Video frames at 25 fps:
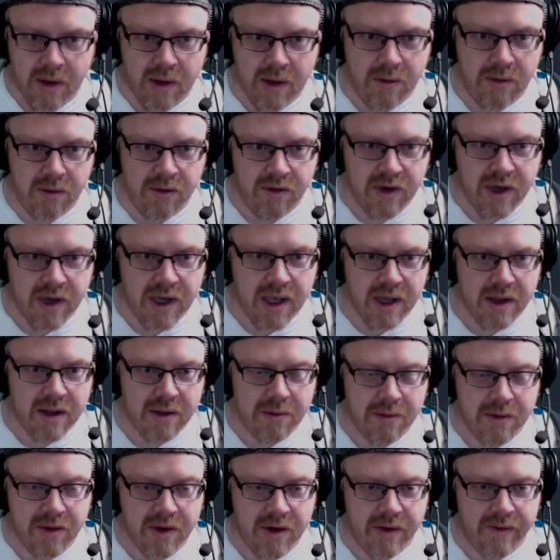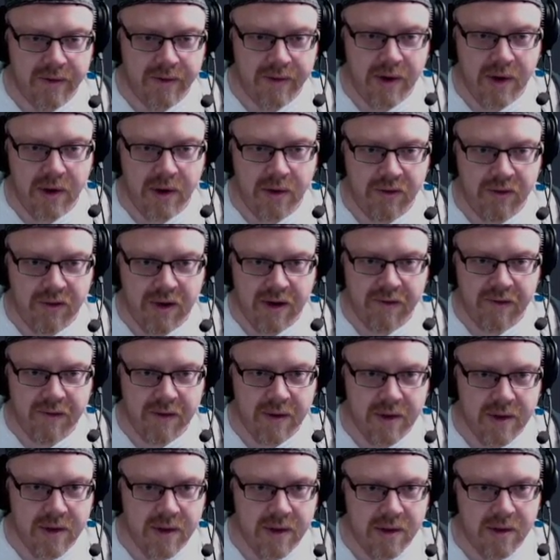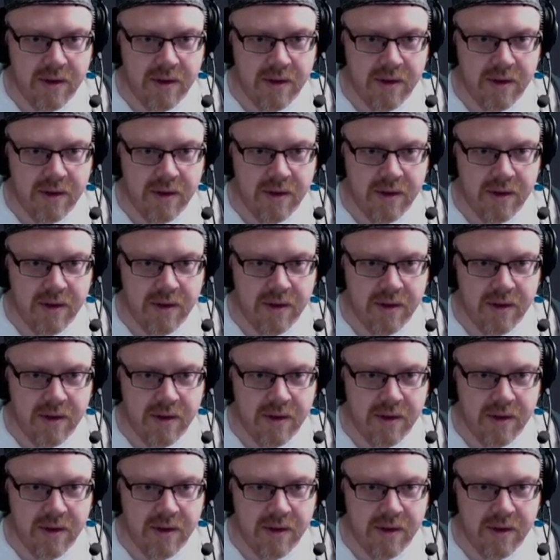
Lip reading: we should get some sort of node reference.